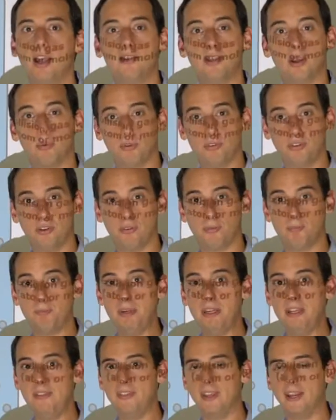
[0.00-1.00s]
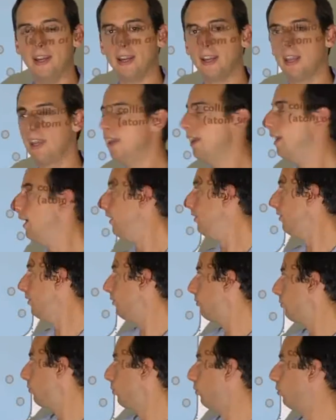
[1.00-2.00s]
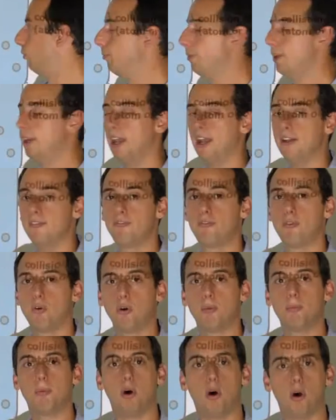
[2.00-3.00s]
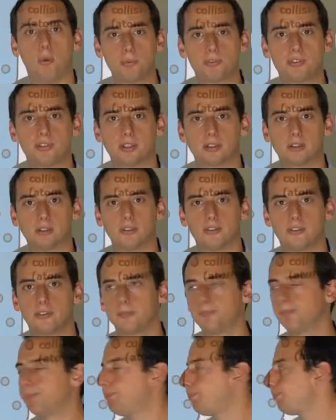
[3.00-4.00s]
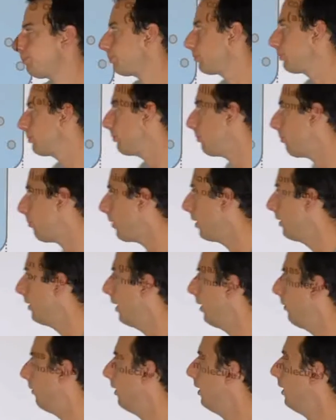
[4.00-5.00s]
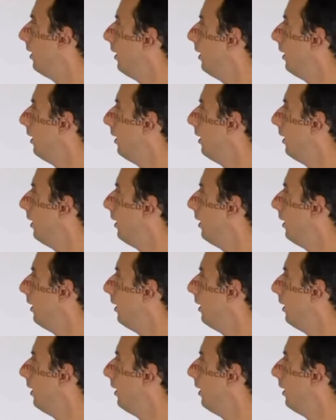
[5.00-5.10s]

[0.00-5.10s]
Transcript: They will just be there in this room and form obstacles. Now,